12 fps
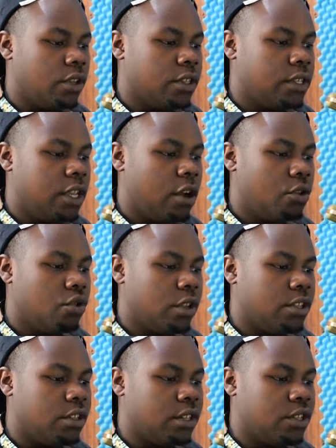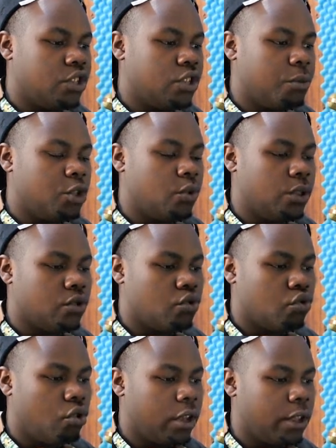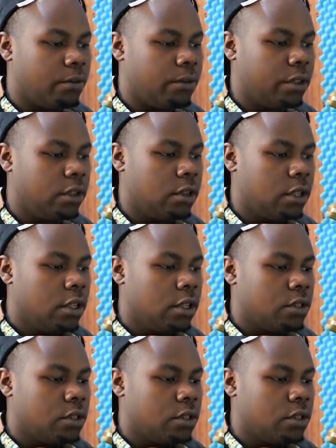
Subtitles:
you can see how you can interchange between stroke and fill.